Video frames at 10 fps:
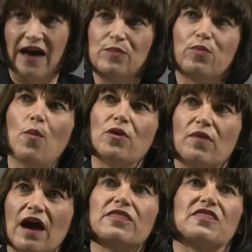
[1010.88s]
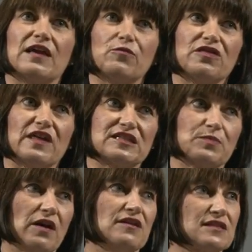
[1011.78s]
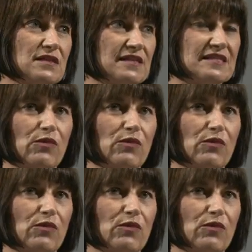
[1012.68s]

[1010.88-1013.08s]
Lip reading: And the problem, I think, with this personally is